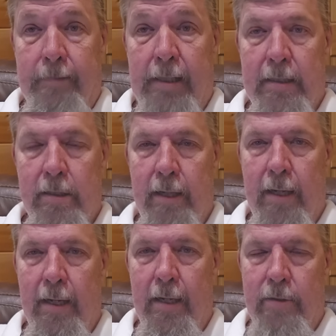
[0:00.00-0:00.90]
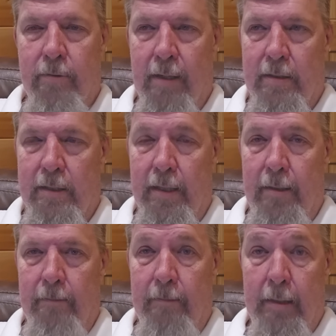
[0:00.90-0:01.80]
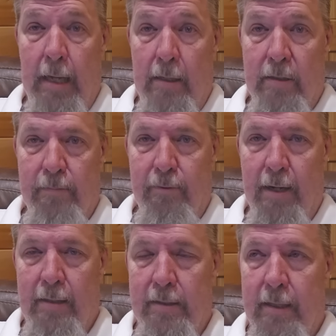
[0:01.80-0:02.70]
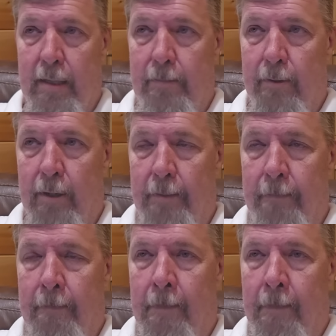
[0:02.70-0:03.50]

things are getting interesting. Not a surprise to anybody.